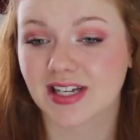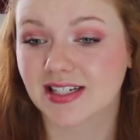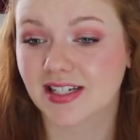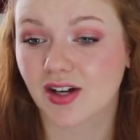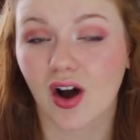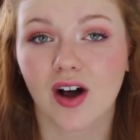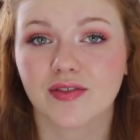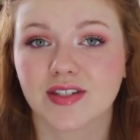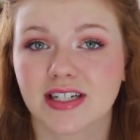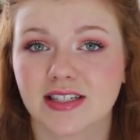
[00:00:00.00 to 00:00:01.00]
they did
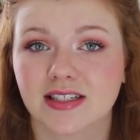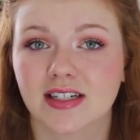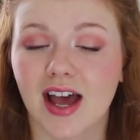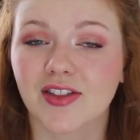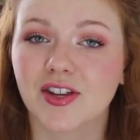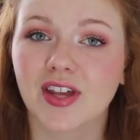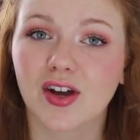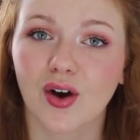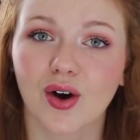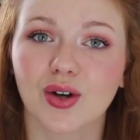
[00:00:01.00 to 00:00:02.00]
often, and then they
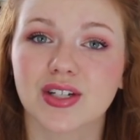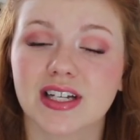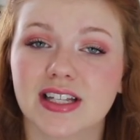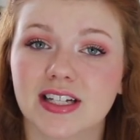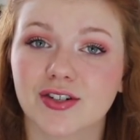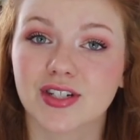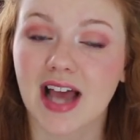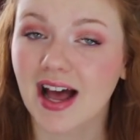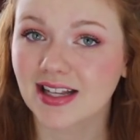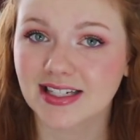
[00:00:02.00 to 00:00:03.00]
called their
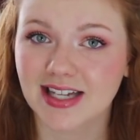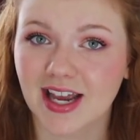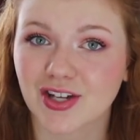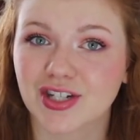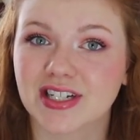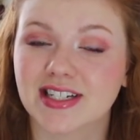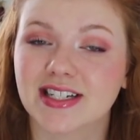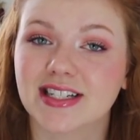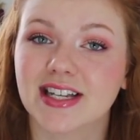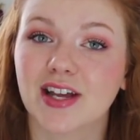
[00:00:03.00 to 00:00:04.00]
talent
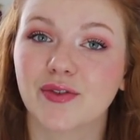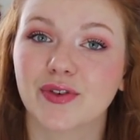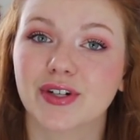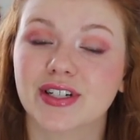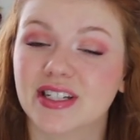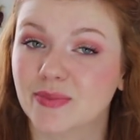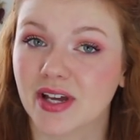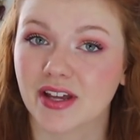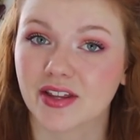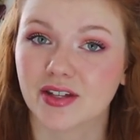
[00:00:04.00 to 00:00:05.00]
agent Stanford
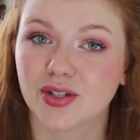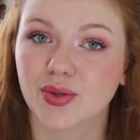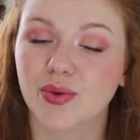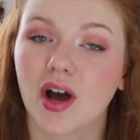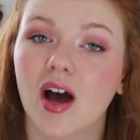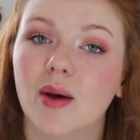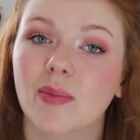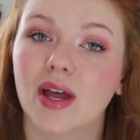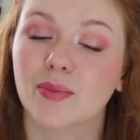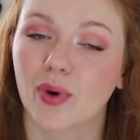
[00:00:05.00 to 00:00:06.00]
Smith to
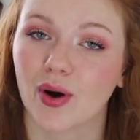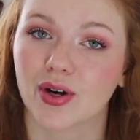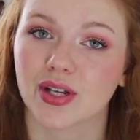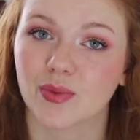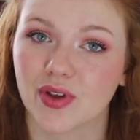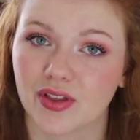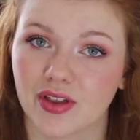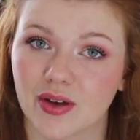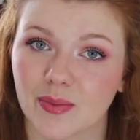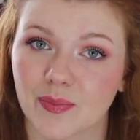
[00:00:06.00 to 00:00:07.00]
come and party
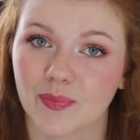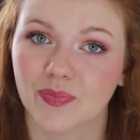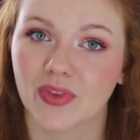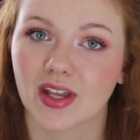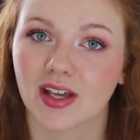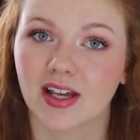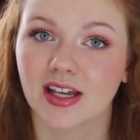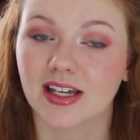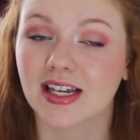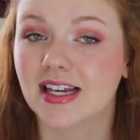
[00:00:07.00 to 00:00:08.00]
with them.
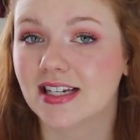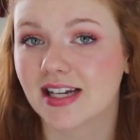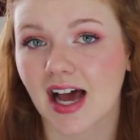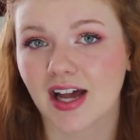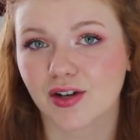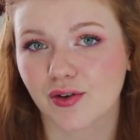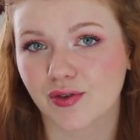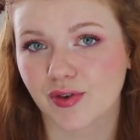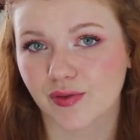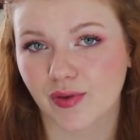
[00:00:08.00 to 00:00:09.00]
He denied
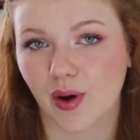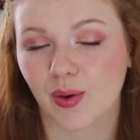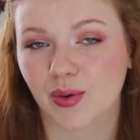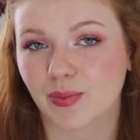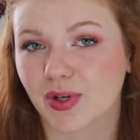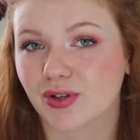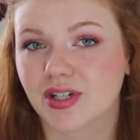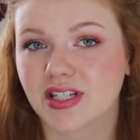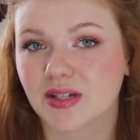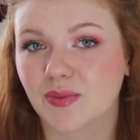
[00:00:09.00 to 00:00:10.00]
over the phone, but
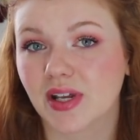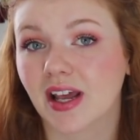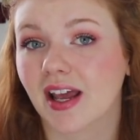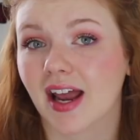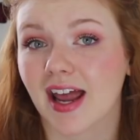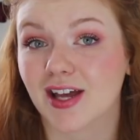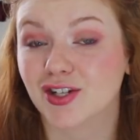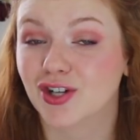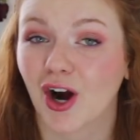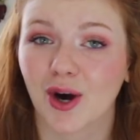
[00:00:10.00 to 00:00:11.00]
Christa, being a
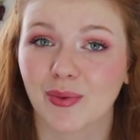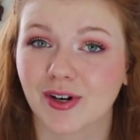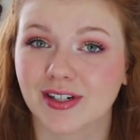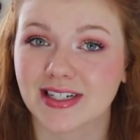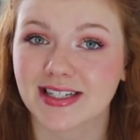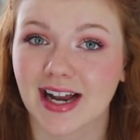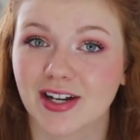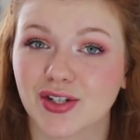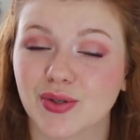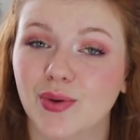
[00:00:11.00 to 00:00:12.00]
charmer,
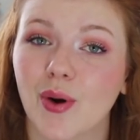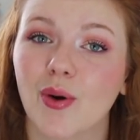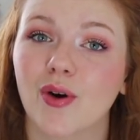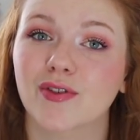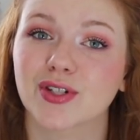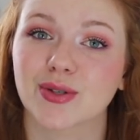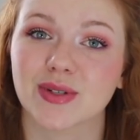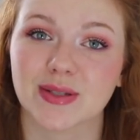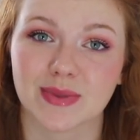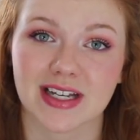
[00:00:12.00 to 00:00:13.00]
decided to go over to
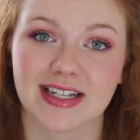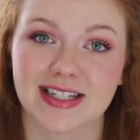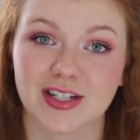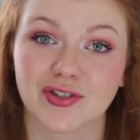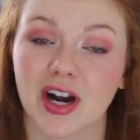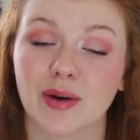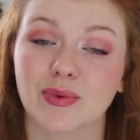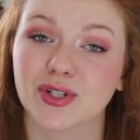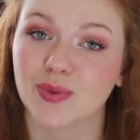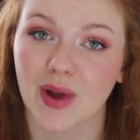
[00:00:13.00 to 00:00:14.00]
his place and try to
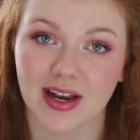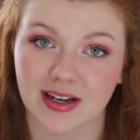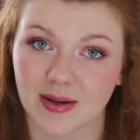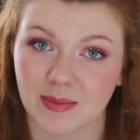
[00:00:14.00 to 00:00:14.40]
persuade him.